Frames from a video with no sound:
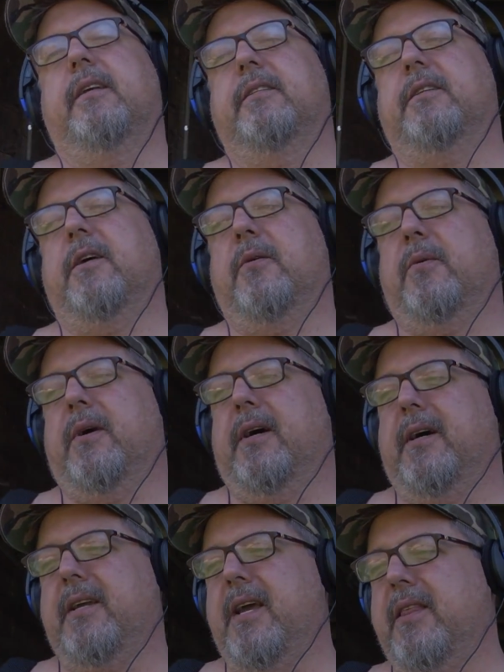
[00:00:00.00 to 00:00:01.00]
So
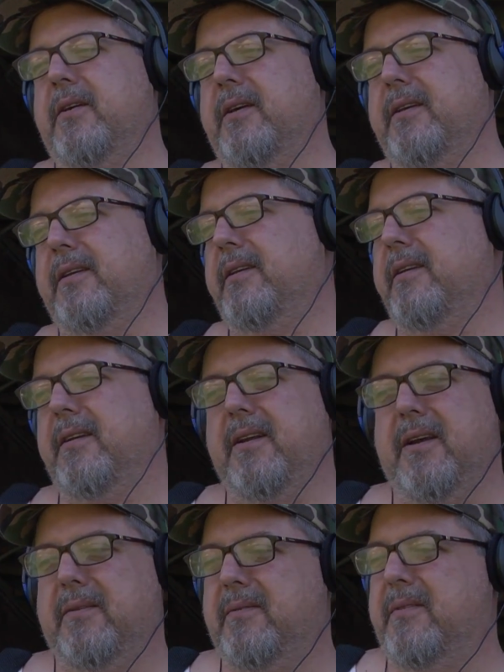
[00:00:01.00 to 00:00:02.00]
uh, yeah, the you
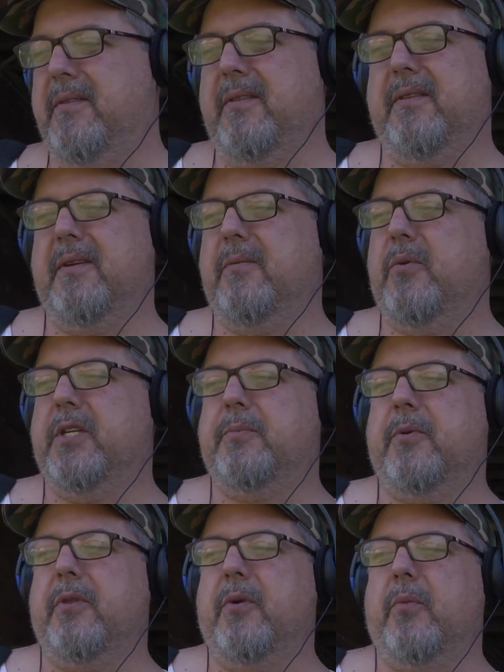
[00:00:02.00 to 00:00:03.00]
know the
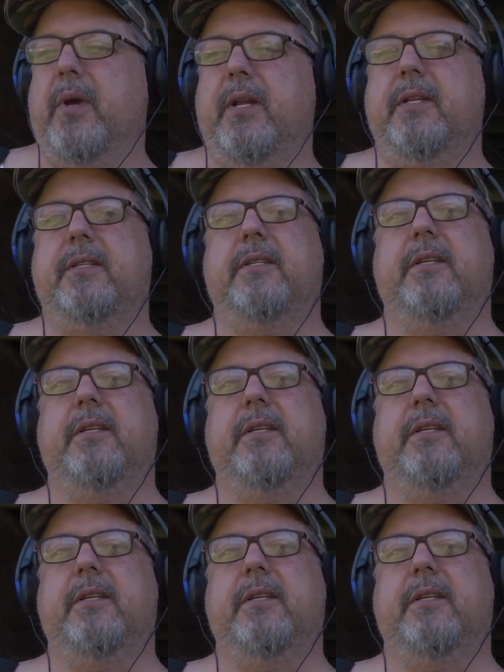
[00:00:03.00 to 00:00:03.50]
Whisper in the Wind